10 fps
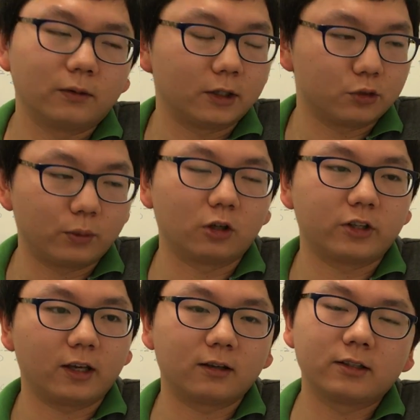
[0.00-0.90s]
It will
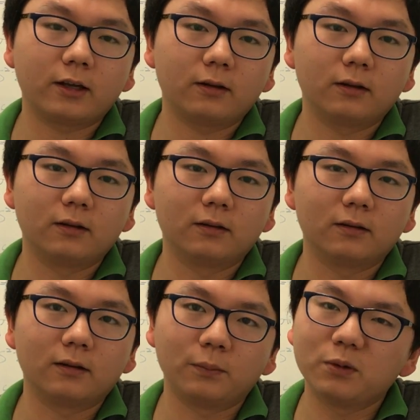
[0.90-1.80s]
take
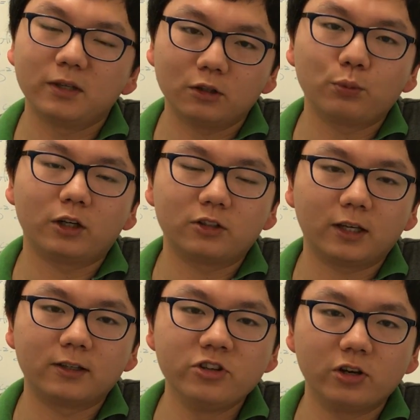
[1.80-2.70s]
maybe it will
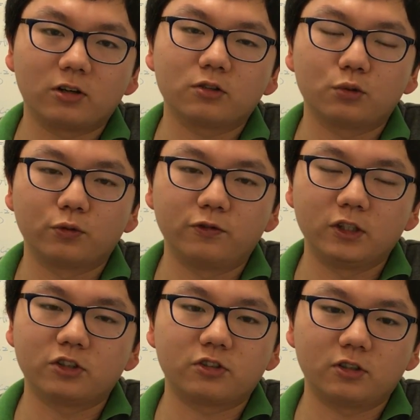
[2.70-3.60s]
take years to
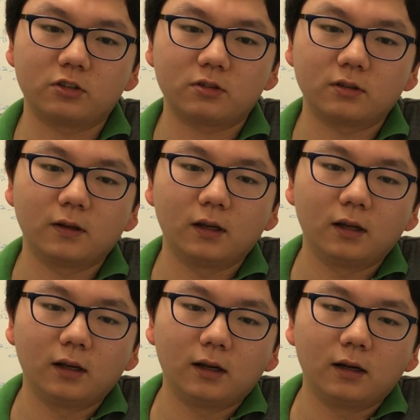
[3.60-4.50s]
finish this.
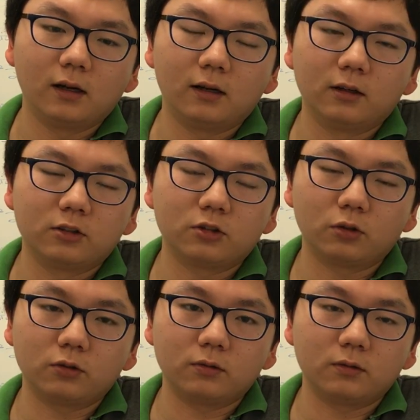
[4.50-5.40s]

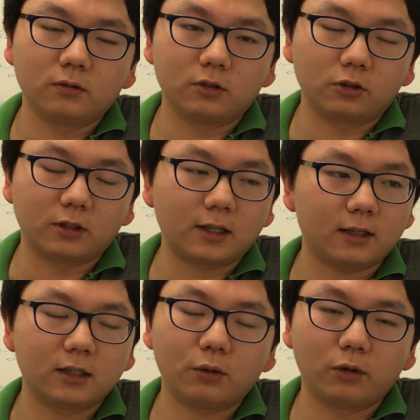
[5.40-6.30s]
So the
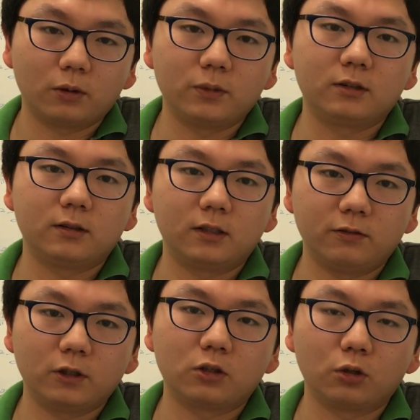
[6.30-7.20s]
data will be
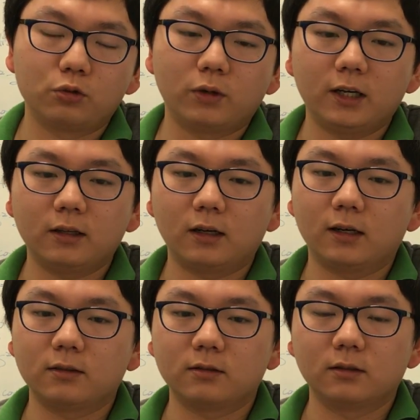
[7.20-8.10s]
difficult to
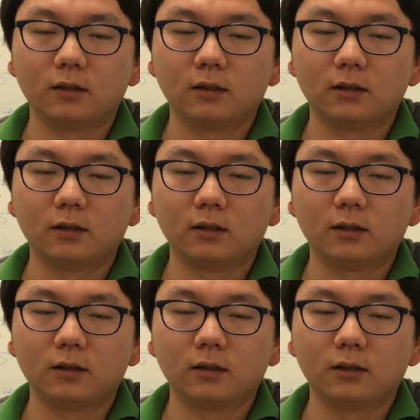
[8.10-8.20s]
analyze,